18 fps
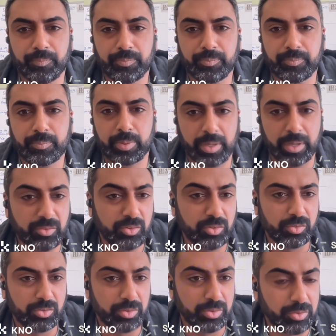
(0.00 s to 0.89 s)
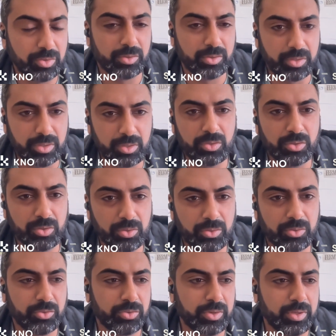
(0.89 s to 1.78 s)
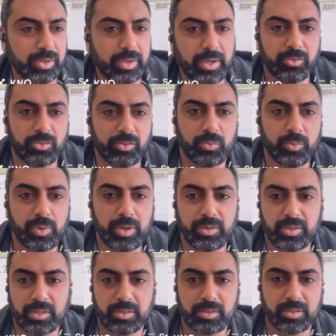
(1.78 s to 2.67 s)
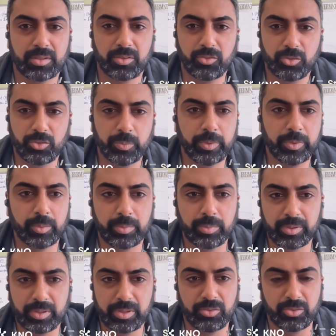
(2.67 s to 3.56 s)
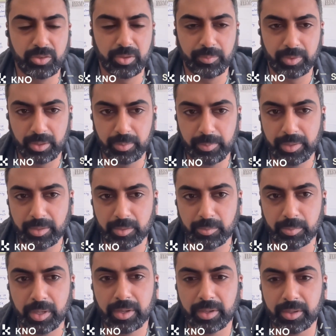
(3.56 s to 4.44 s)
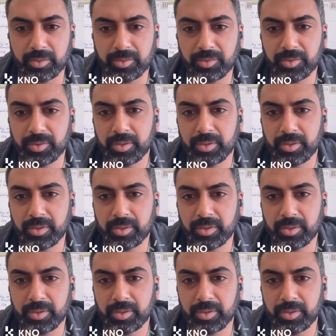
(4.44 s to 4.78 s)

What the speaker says: price is literally used as a way to get the consumer to believe something about the product.